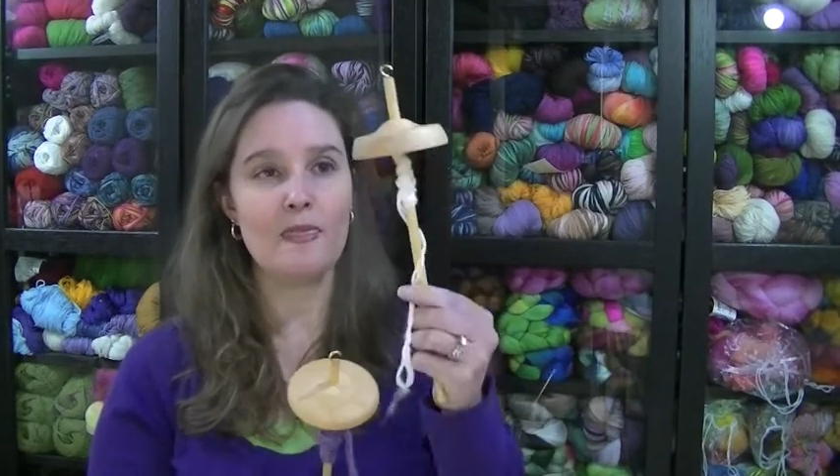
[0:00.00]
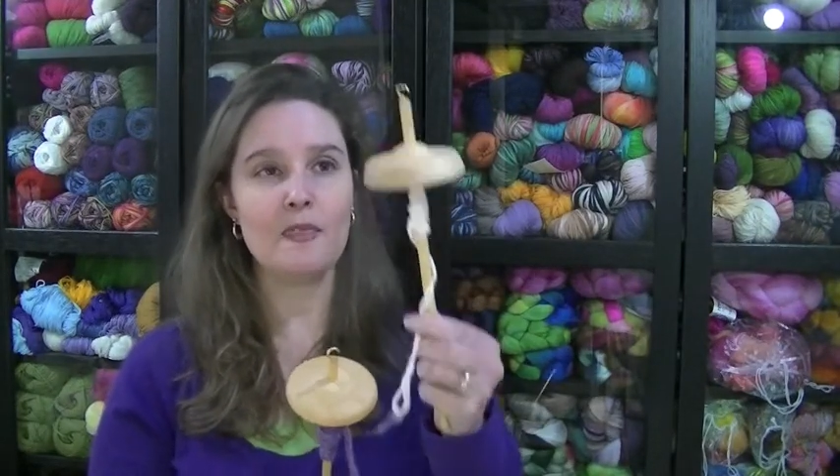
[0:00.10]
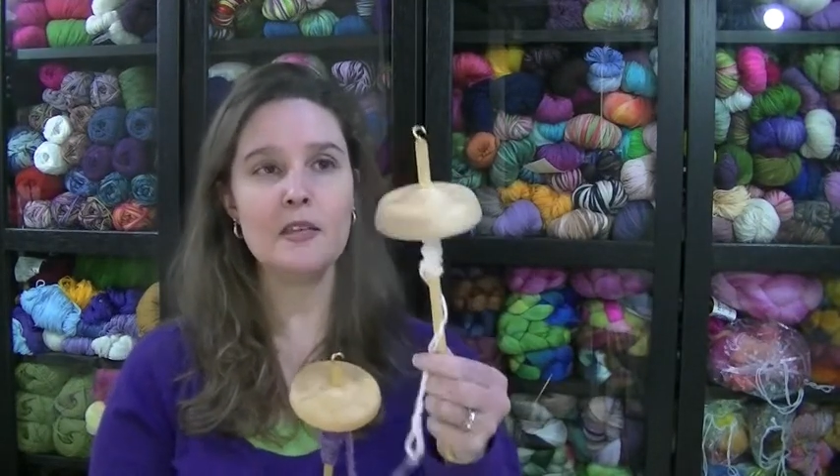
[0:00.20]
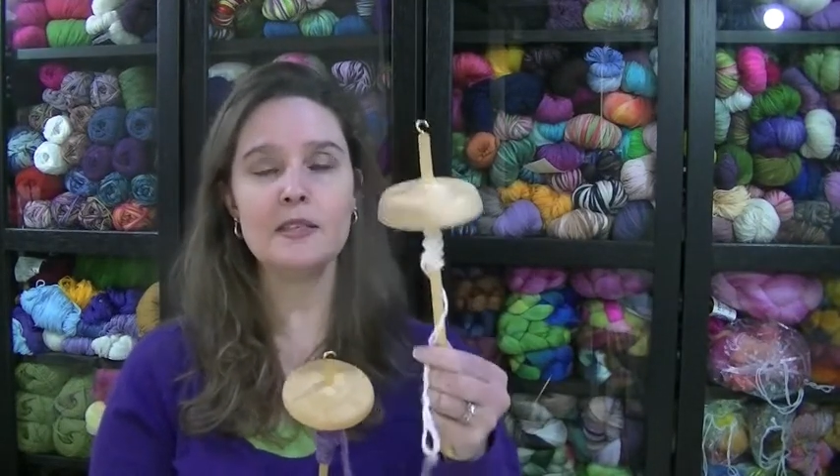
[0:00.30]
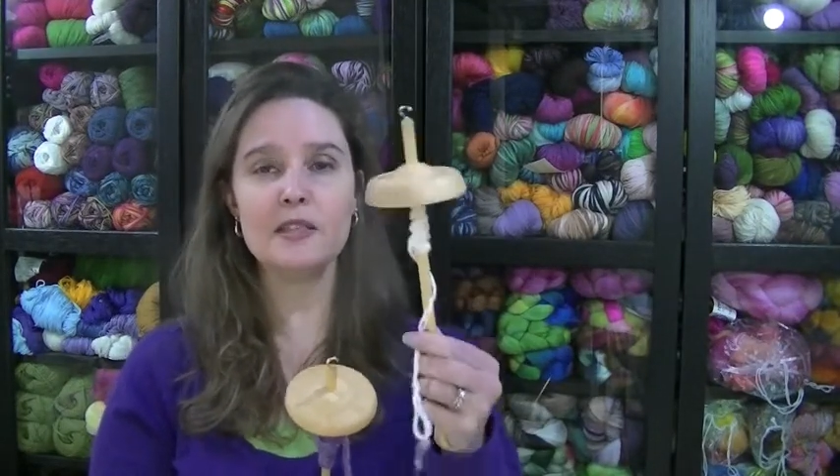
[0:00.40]

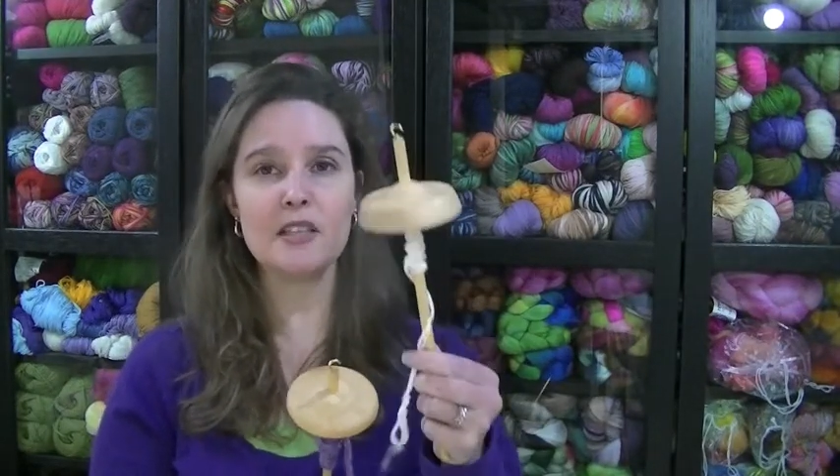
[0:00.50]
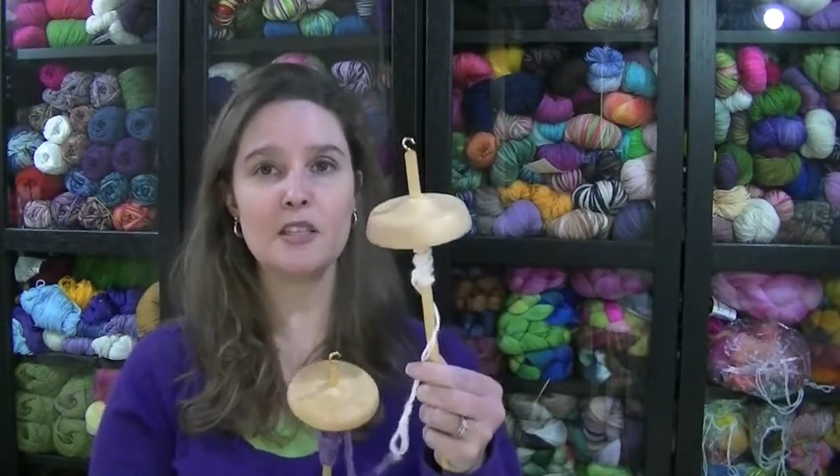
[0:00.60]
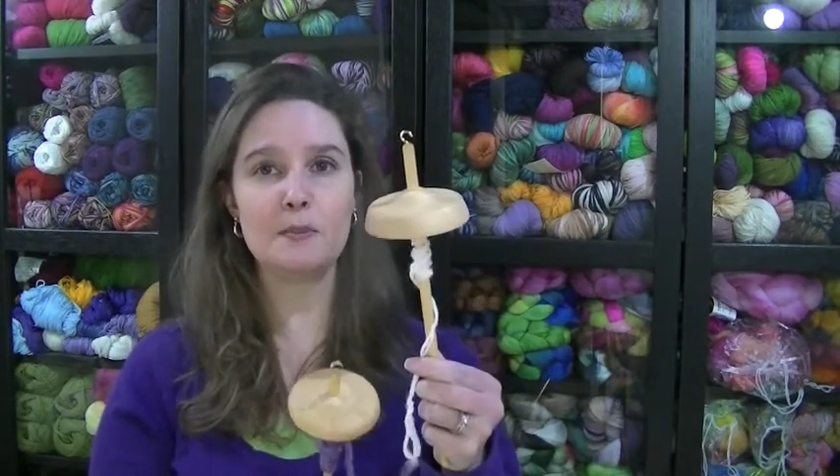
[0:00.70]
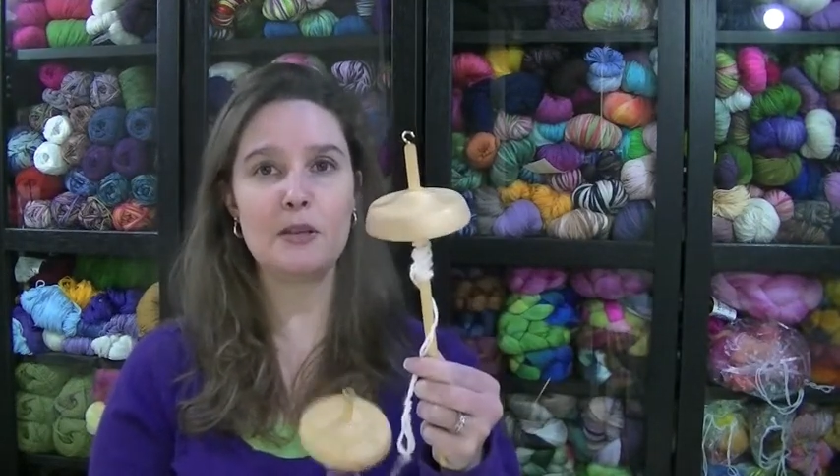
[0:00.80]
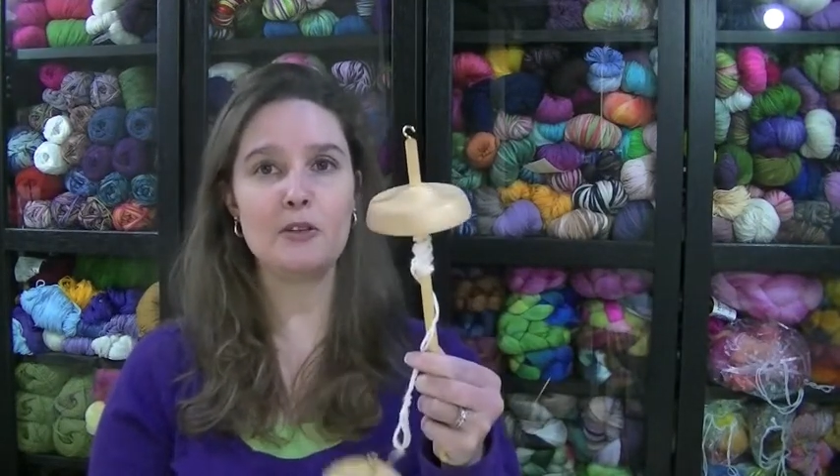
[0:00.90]
This is the
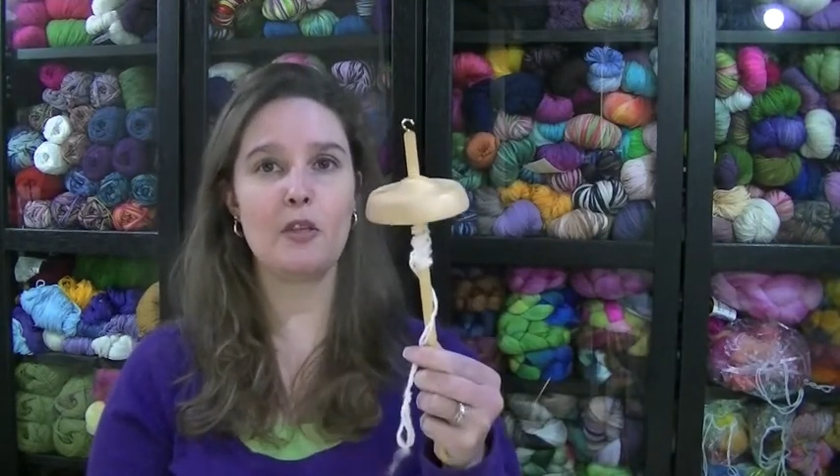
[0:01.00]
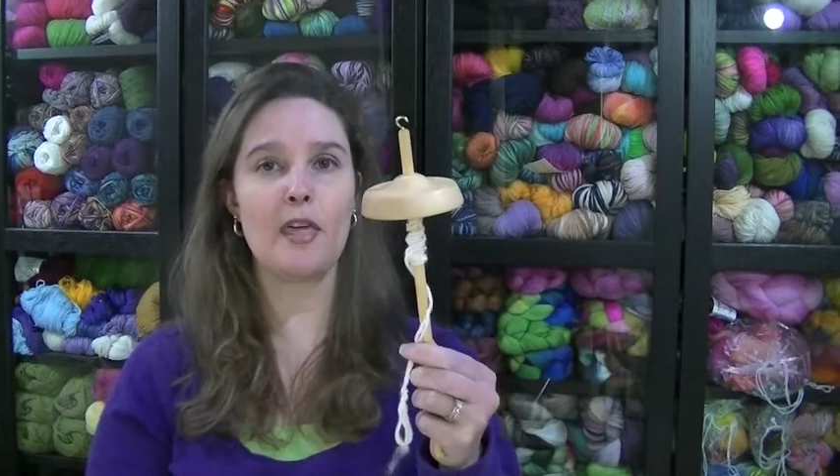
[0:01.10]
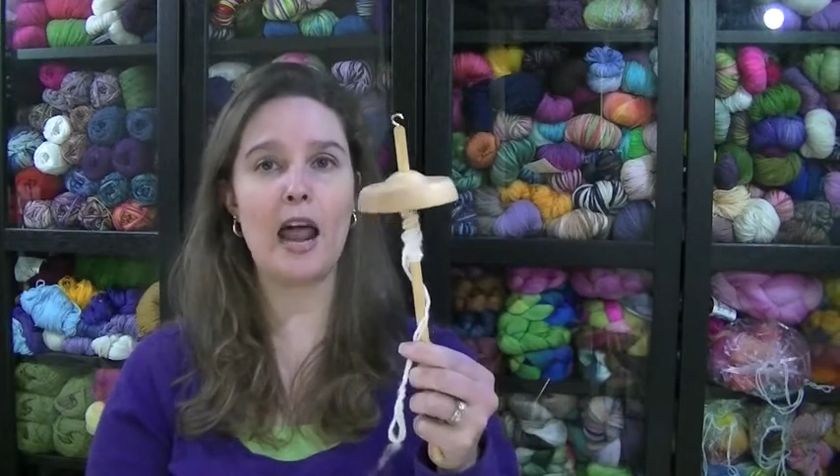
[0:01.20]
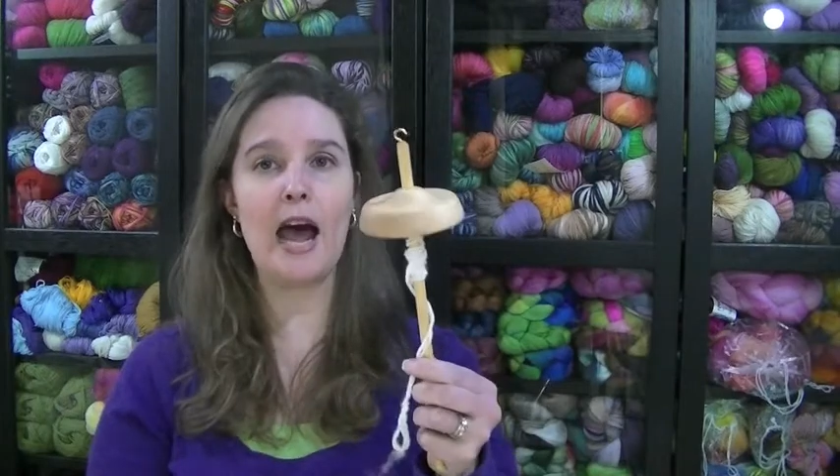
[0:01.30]
spindle that